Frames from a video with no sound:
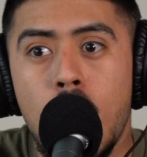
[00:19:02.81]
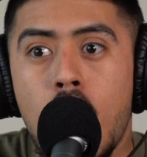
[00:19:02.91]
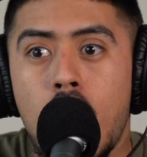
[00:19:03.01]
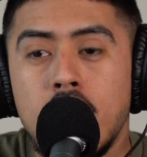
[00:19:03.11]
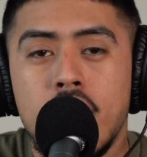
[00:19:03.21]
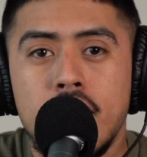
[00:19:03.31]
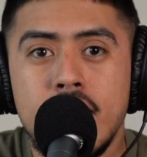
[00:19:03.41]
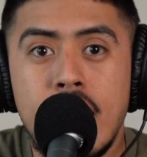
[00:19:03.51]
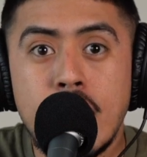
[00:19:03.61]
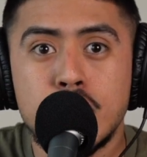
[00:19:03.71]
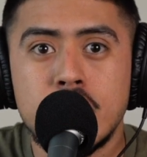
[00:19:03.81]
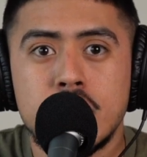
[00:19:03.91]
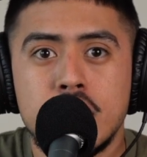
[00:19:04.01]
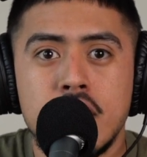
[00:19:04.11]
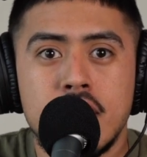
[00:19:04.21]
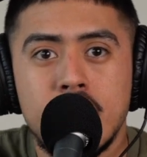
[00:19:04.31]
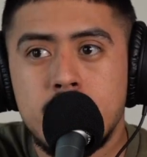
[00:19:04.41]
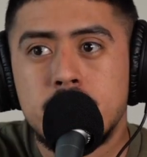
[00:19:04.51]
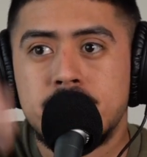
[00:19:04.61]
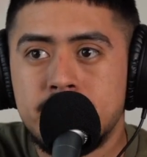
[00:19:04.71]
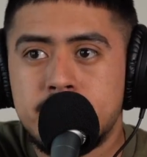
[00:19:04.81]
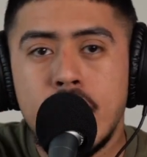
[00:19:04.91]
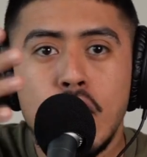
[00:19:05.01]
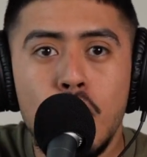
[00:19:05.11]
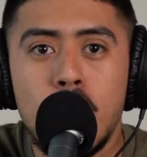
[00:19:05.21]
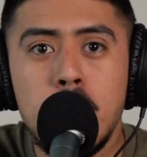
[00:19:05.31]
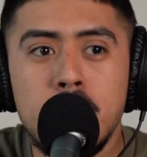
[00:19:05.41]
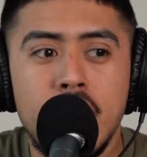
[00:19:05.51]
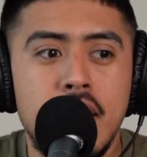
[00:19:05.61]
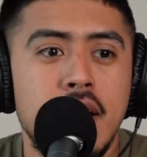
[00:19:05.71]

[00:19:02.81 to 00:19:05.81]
on the entrance to let the thing go up.